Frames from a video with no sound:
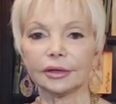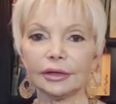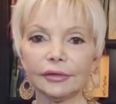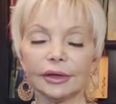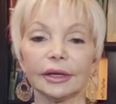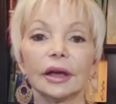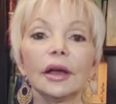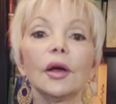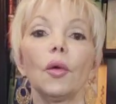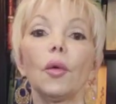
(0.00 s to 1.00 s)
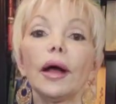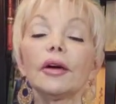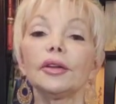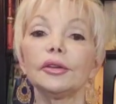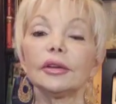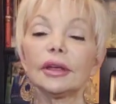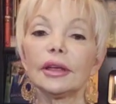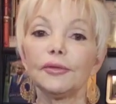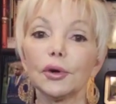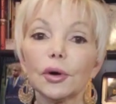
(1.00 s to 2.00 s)
TV. Well,
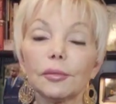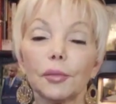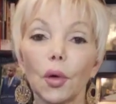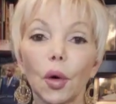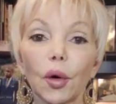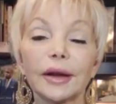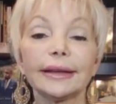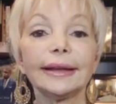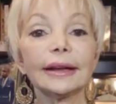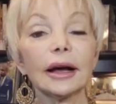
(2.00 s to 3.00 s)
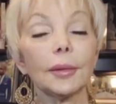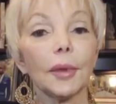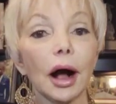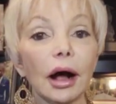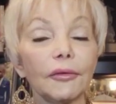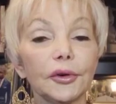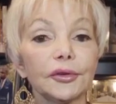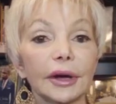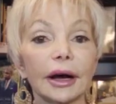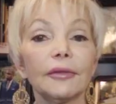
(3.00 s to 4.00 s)
if you're bored, get up off your
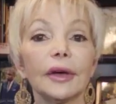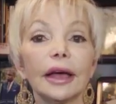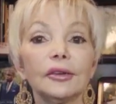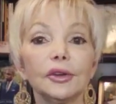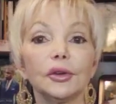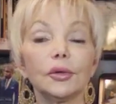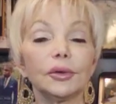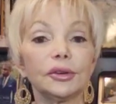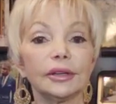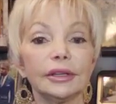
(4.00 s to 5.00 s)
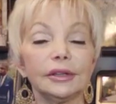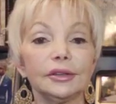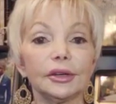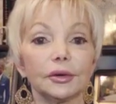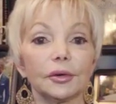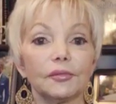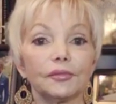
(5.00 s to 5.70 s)
duff and do what you need to do.